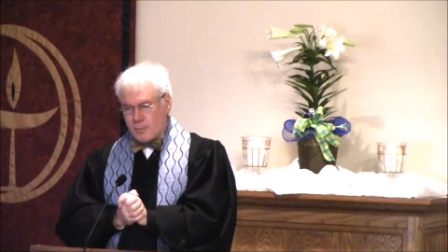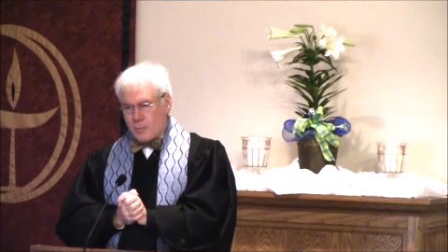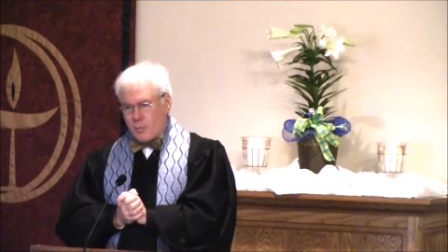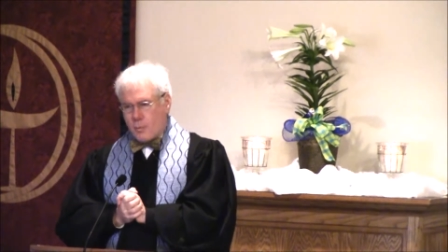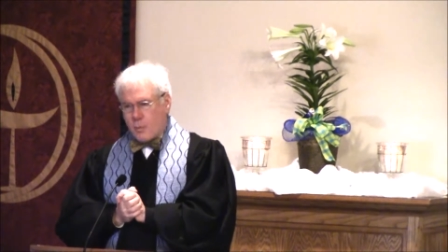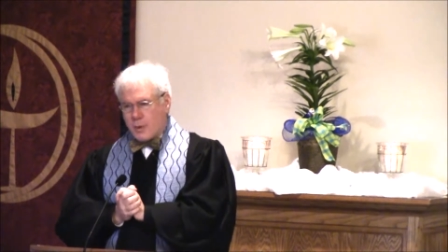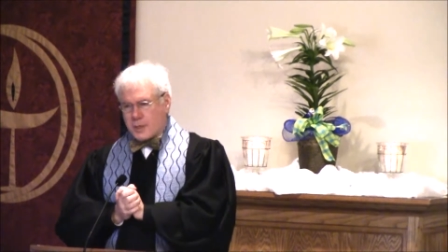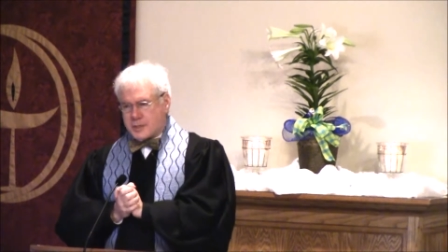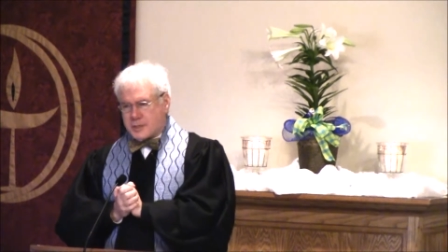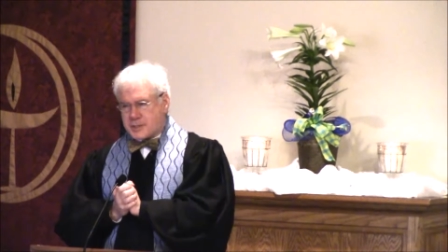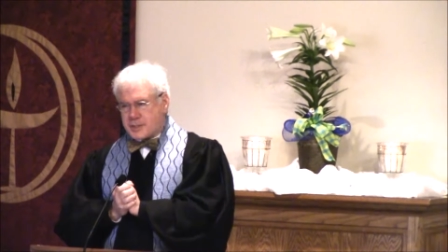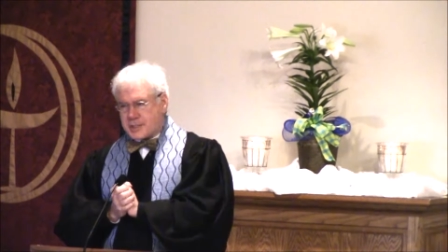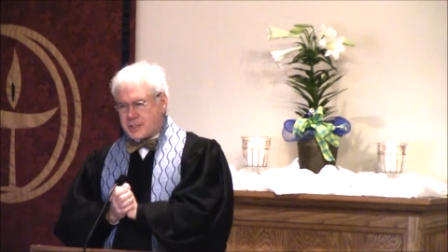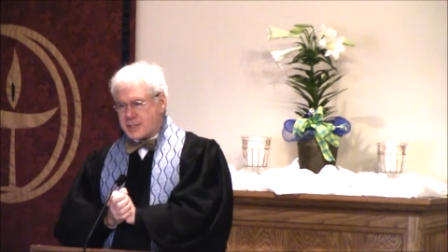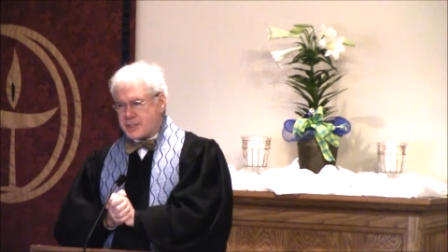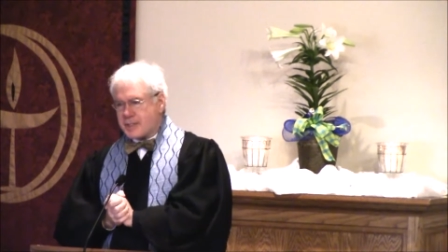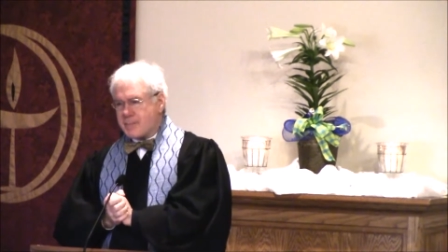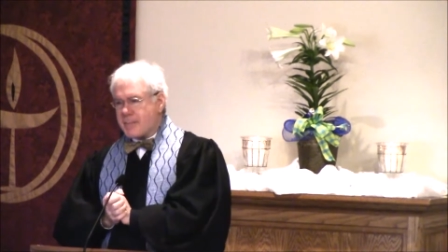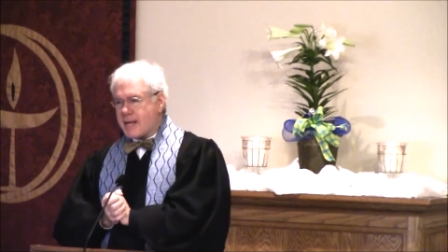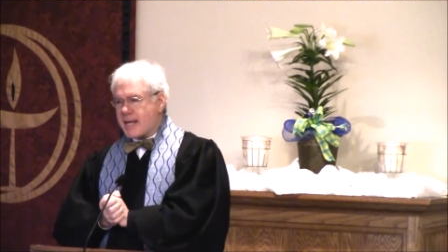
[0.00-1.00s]
was
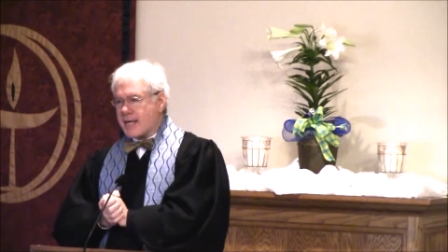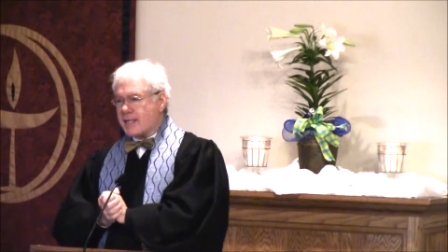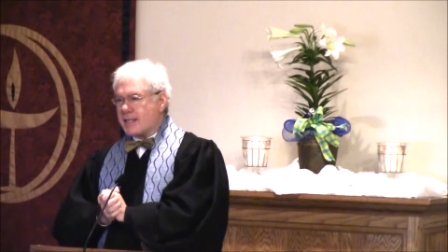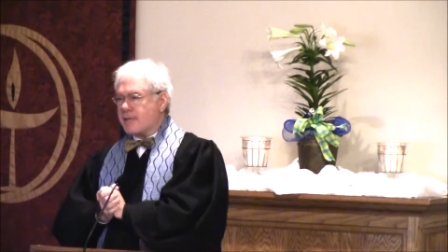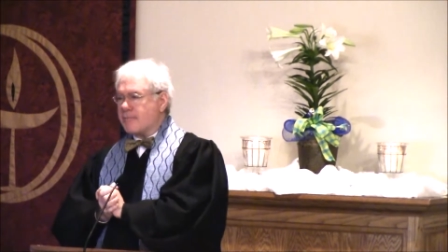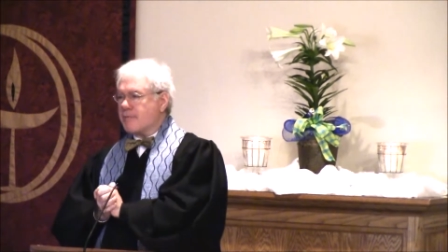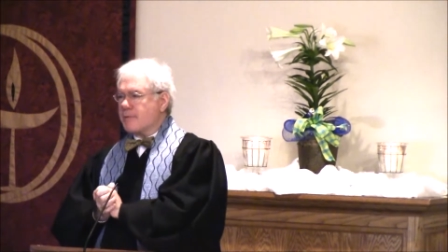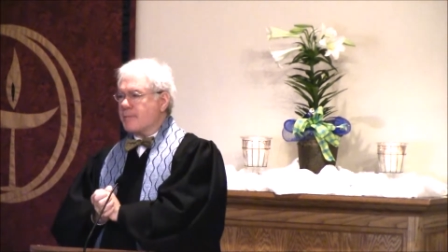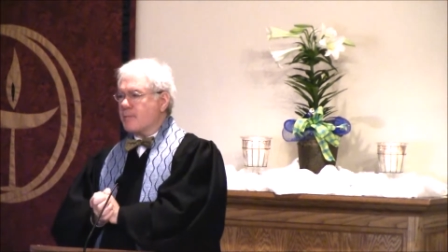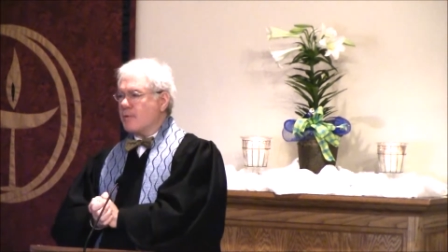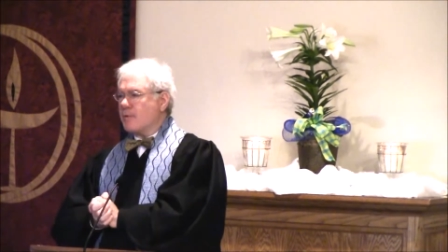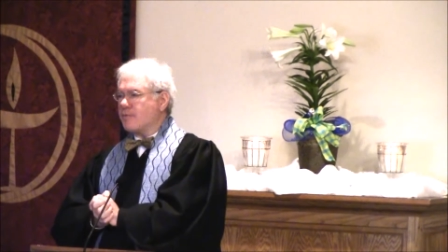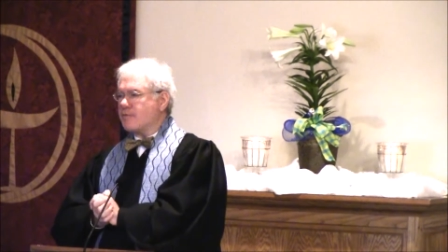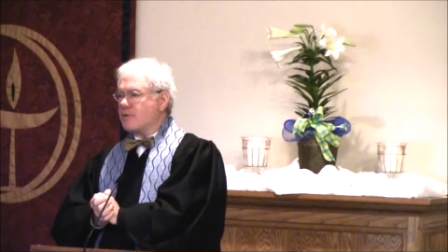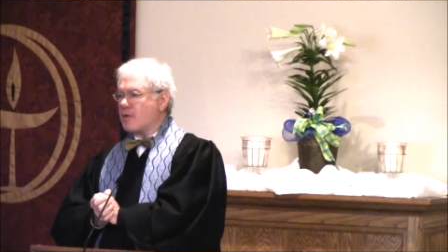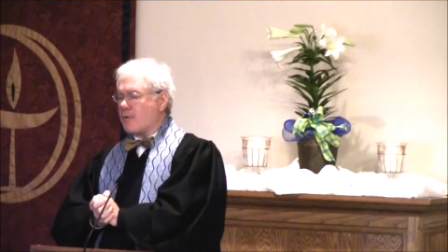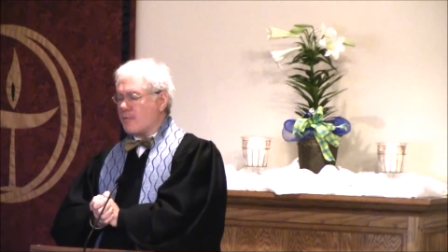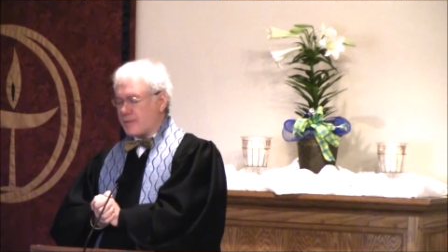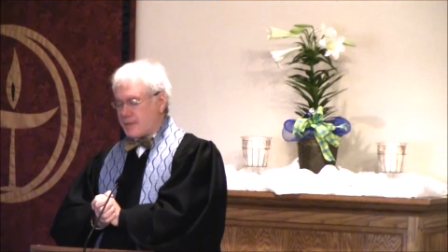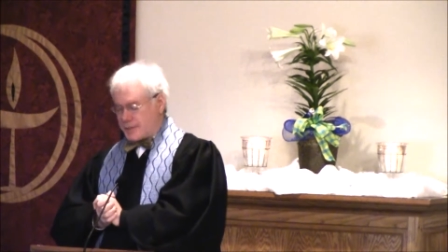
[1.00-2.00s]
systematically removed
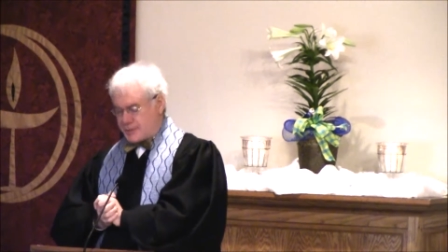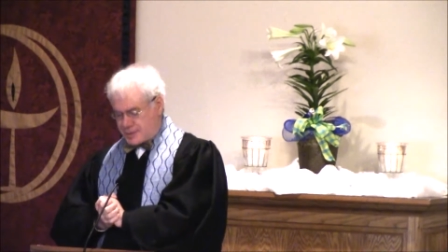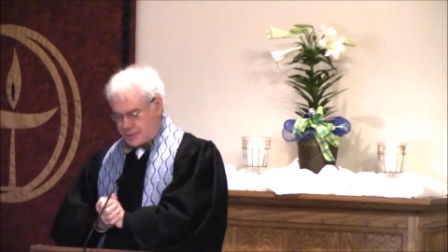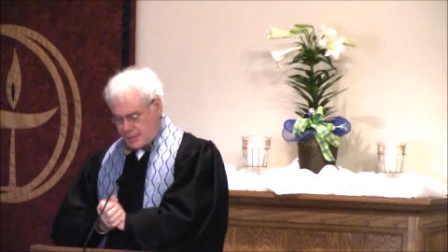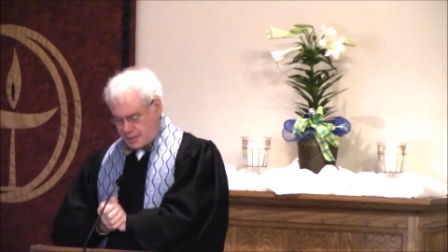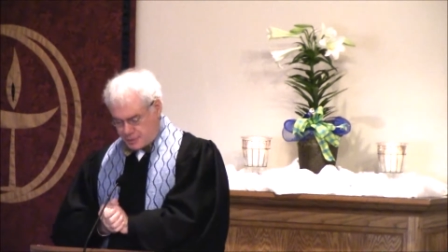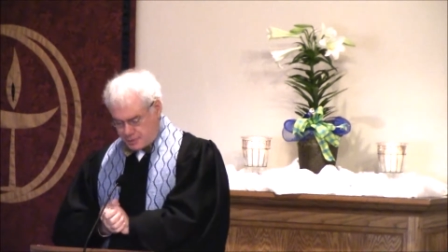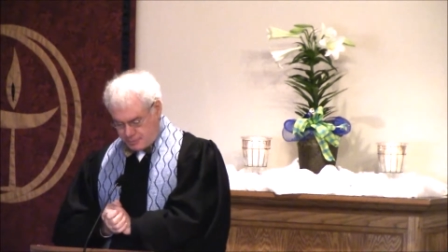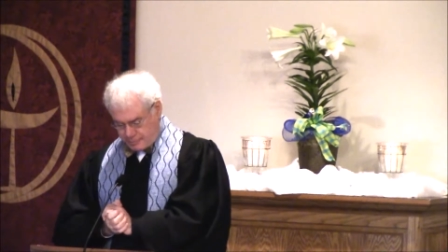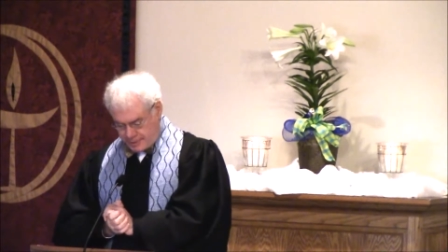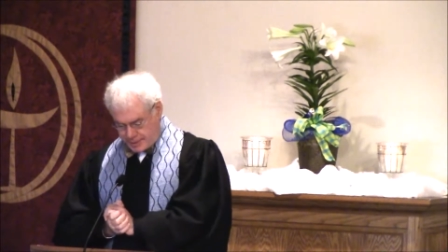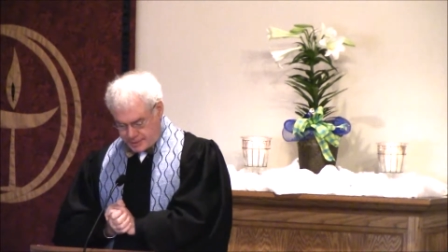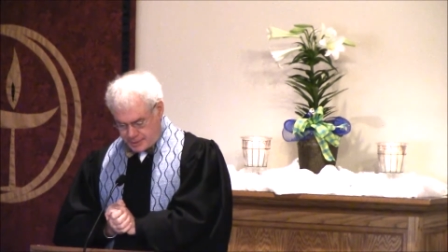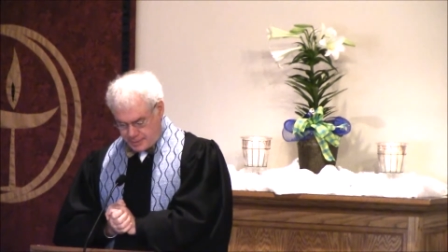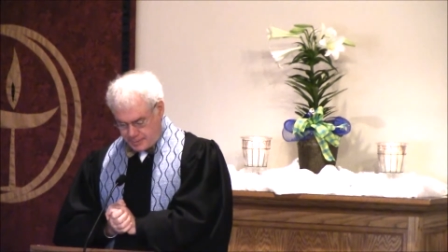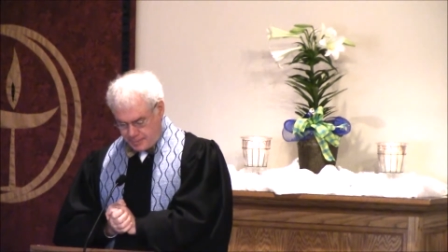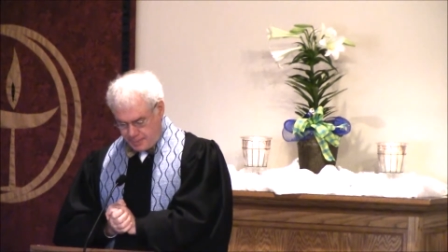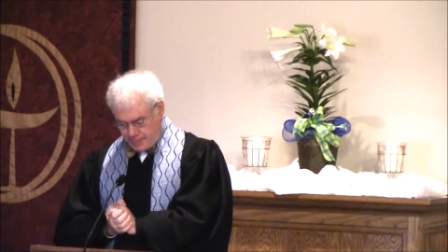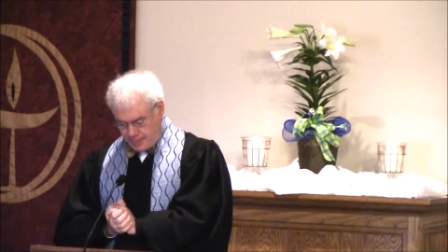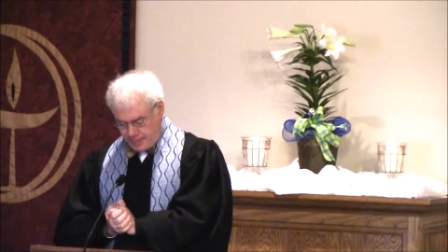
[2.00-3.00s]
over the centuries.